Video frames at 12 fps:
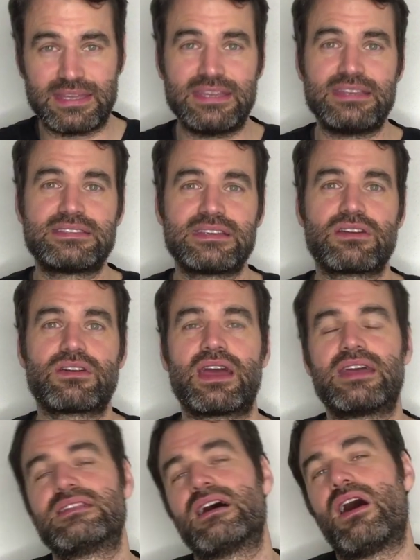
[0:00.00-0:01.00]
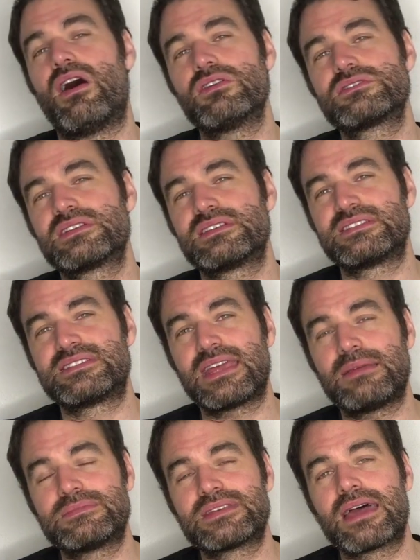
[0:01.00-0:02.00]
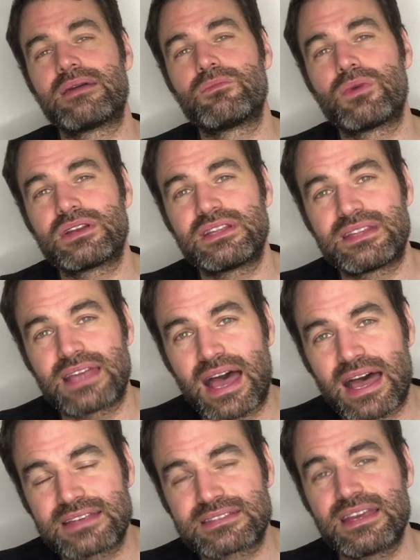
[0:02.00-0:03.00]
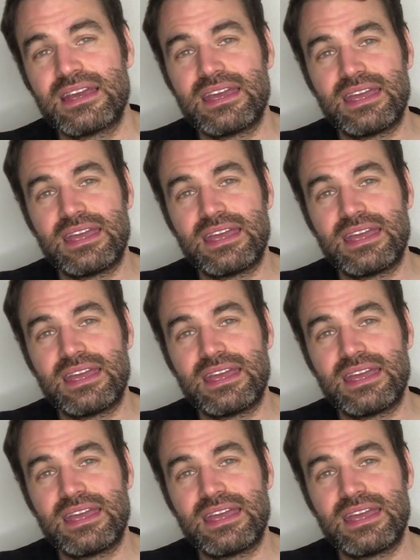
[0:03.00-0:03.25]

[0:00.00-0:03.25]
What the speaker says: easier, and also at the same time what it does,